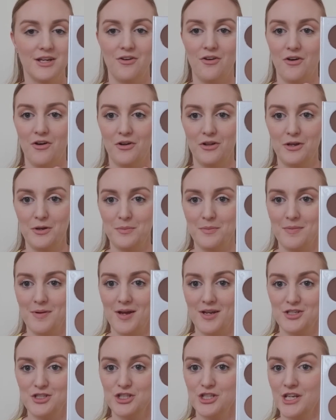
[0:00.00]
on
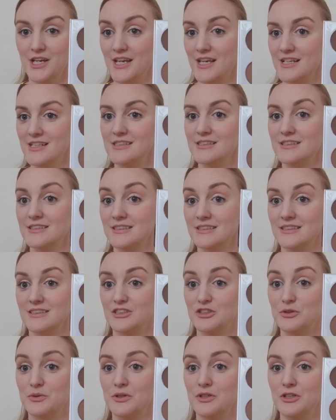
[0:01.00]
my cheeks,
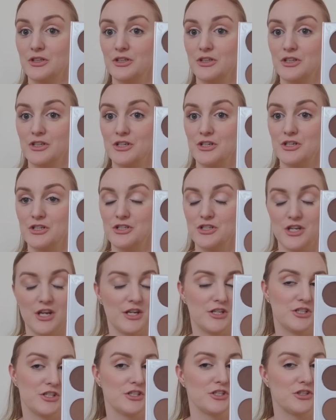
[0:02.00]
or should I
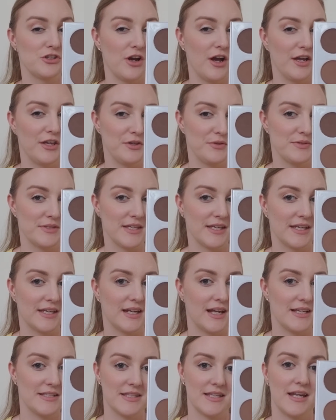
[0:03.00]
just try using it
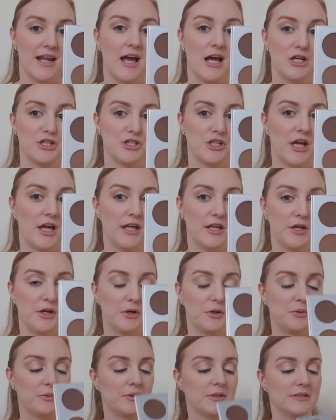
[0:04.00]
as an
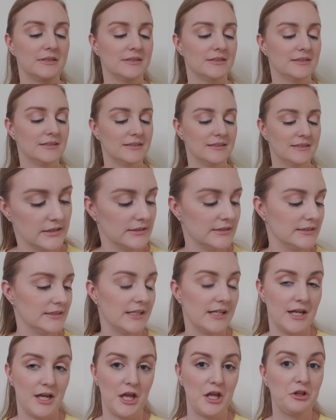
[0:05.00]
eyeshadow?
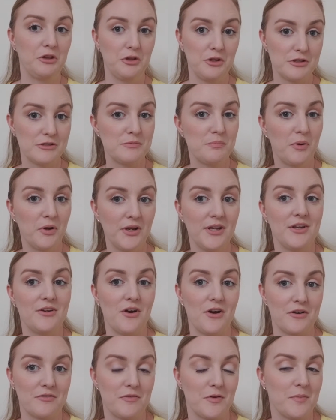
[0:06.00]
It looks pretty
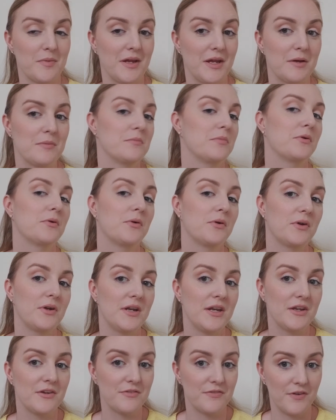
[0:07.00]
dark for me. I'm
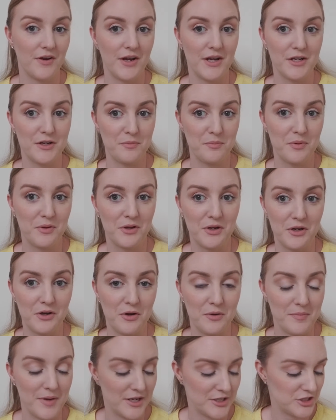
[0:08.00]
pretty afraid to put it
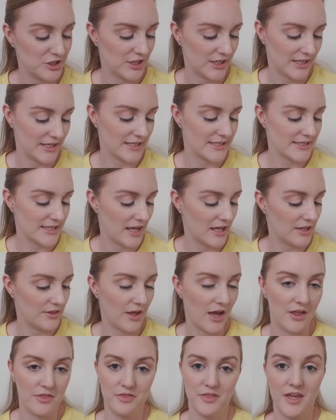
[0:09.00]
on my cheeks.
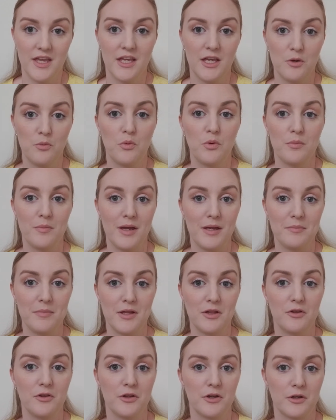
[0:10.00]
I think it will make me
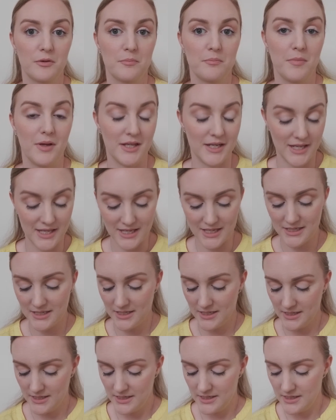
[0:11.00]
look muddy.
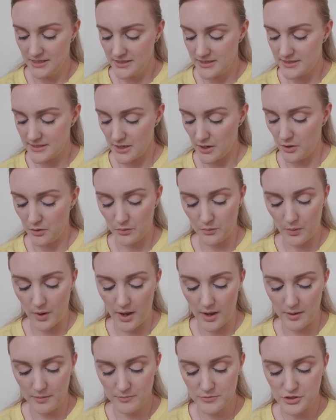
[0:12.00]
So
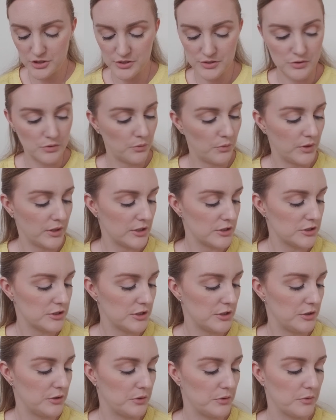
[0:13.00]
I'm just going
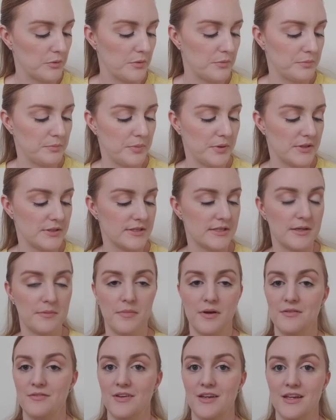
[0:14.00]
to put some
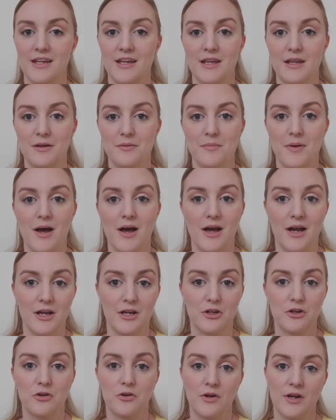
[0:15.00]
of it in my
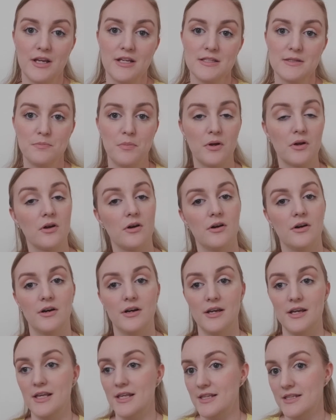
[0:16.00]
crease
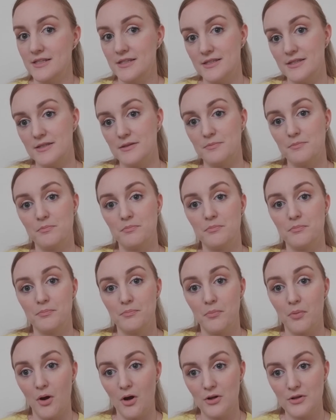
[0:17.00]
because
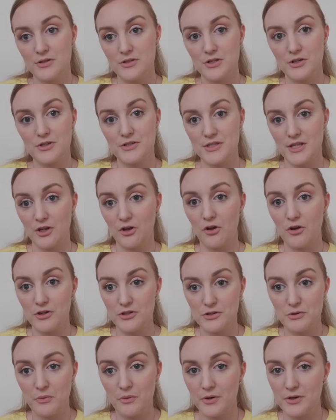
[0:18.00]
bronzers and
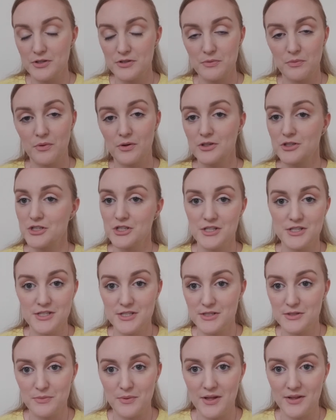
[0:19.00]
contours work just
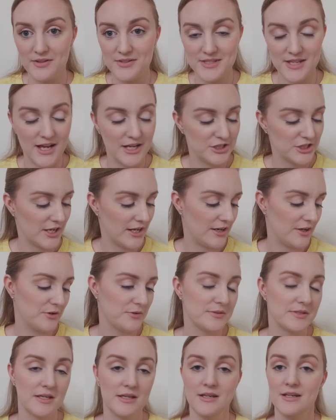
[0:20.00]
as well as
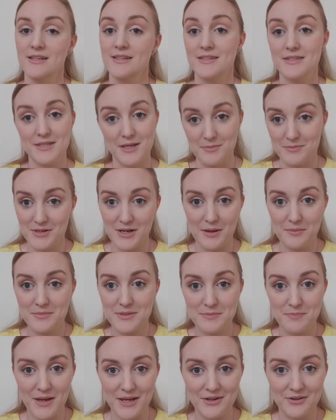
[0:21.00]
eyeshadows, sometimes
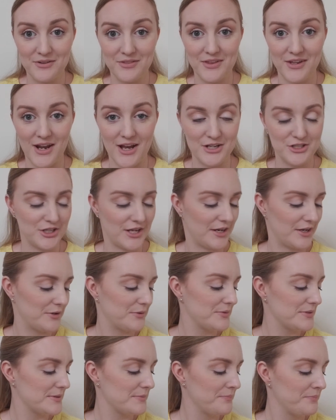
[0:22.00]
better than
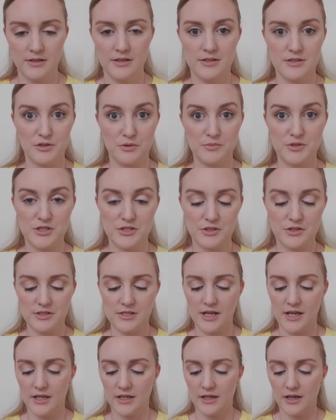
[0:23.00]
eyeshadows. So I'm just
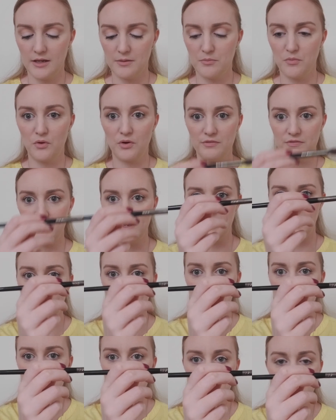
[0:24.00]
take a Morphe
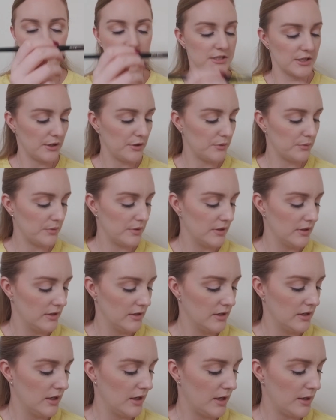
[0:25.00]
E22
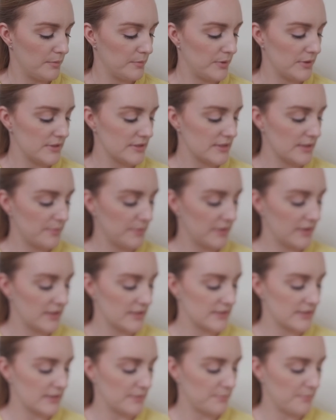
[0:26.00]
and put some of
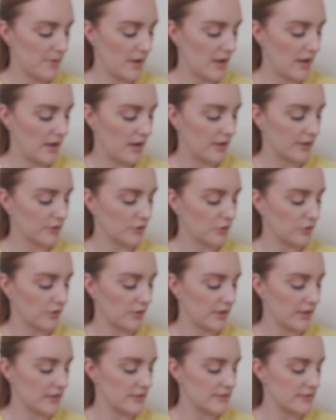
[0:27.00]
this in my
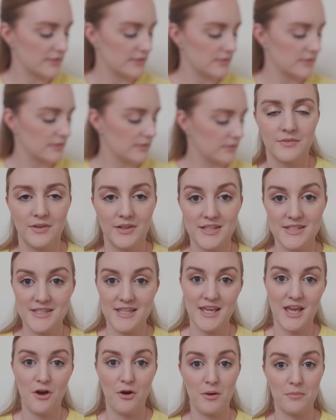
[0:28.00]
crease. Let's see
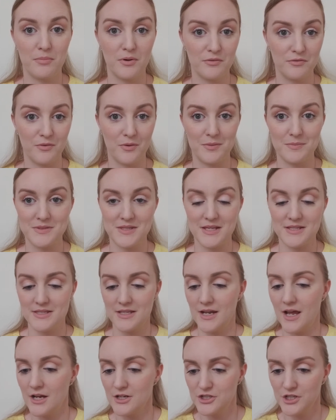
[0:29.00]
how it performs as an
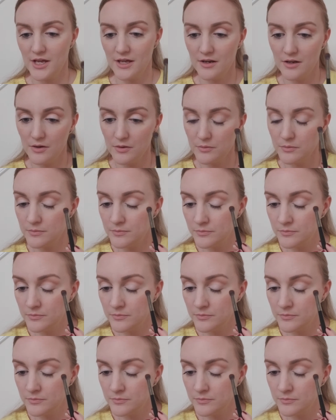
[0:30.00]
eyeshadow.